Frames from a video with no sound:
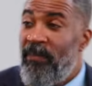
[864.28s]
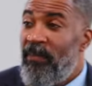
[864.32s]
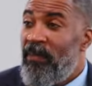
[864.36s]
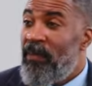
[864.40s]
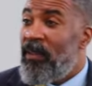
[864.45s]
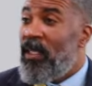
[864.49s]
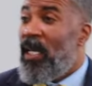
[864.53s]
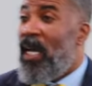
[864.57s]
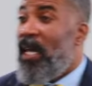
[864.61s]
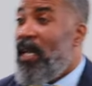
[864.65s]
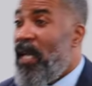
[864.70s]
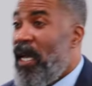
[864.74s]

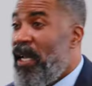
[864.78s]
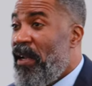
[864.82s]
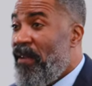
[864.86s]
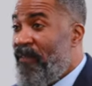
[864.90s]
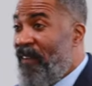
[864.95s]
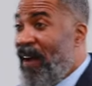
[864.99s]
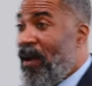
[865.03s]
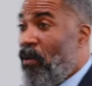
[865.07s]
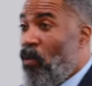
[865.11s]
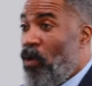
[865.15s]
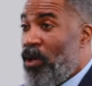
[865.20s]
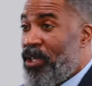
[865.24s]
And if
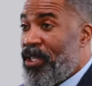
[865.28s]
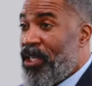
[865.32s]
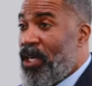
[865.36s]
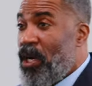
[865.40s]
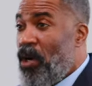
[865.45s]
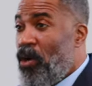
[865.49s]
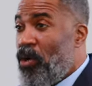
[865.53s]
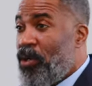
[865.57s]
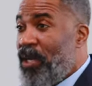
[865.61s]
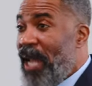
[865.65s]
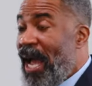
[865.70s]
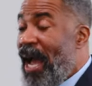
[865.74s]
I wanted to
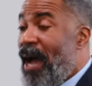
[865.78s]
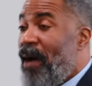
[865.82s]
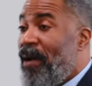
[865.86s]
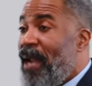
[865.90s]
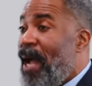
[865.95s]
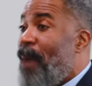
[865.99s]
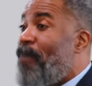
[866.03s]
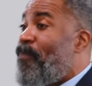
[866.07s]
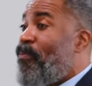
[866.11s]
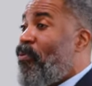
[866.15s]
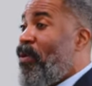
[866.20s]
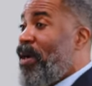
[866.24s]
go down, I
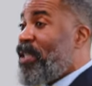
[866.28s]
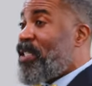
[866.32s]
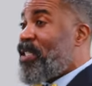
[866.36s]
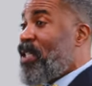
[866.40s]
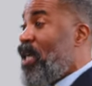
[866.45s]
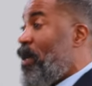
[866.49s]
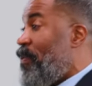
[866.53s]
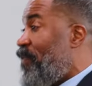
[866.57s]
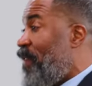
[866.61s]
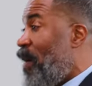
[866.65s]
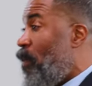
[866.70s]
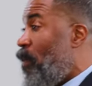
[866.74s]
pressed
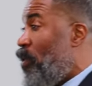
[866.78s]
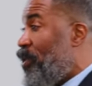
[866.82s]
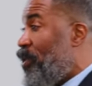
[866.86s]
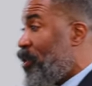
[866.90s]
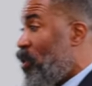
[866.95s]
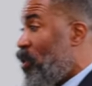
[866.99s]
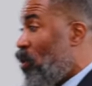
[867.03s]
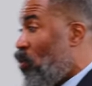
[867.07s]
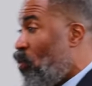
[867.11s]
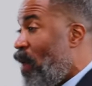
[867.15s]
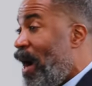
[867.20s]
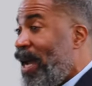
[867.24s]
up. If I wanted to
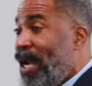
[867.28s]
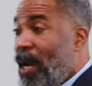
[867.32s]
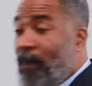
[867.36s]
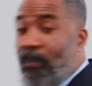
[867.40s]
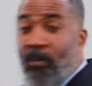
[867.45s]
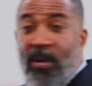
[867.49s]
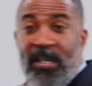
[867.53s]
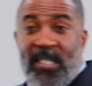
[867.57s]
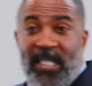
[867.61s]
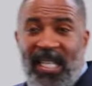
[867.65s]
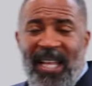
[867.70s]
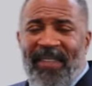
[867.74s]
go right, I
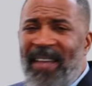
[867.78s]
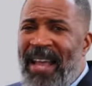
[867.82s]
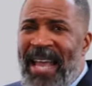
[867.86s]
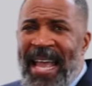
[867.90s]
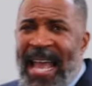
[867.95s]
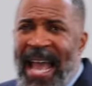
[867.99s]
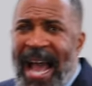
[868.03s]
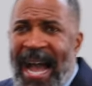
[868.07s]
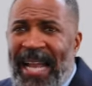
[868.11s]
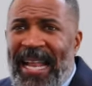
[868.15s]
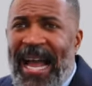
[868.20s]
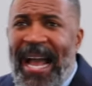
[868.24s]
pressed left.
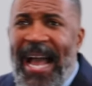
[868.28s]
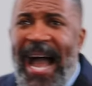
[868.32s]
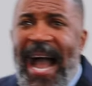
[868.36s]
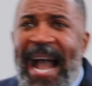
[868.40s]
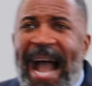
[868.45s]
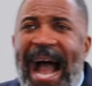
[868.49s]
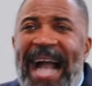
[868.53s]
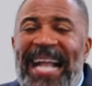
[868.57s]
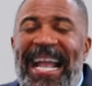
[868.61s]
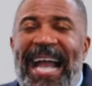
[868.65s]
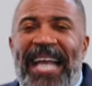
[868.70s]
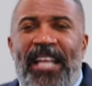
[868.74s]

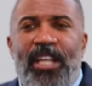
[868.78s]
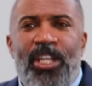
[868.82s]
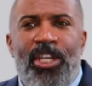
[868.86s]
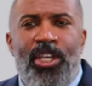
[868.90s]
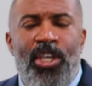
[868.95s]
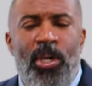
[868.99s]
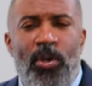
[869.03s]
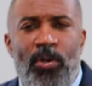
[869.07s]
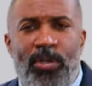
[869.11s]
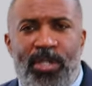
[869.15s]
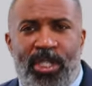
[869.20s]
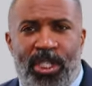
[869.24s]
I got
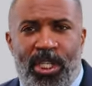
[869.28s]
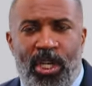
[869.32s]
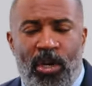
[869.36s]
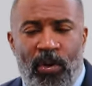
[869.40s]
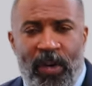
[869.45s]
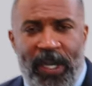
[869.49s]
used to it.